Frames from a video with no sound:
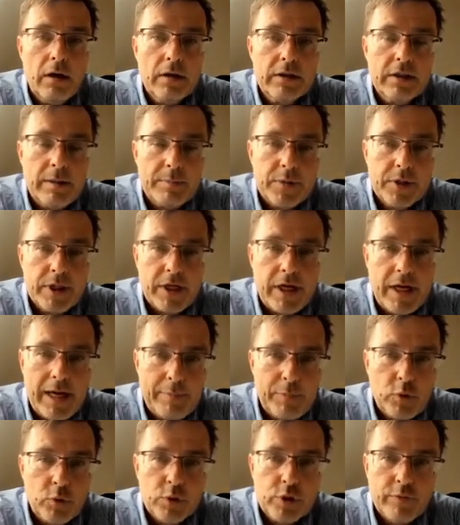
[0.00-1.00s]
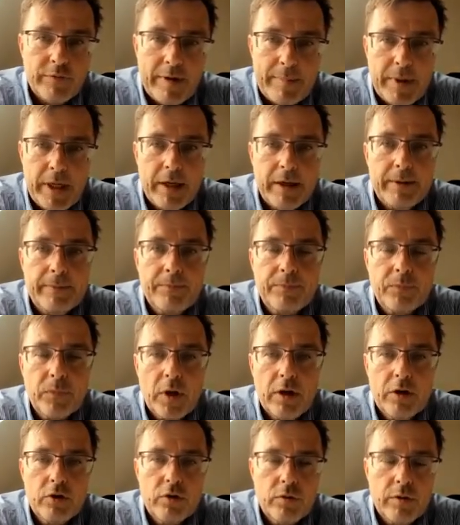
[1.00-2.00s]
subscribe to the webinar
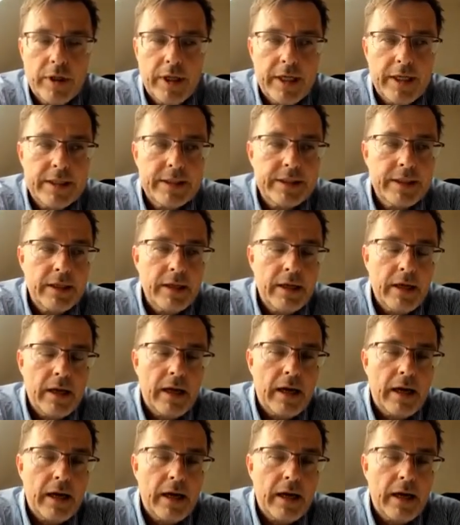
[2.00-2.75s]
in 2 days.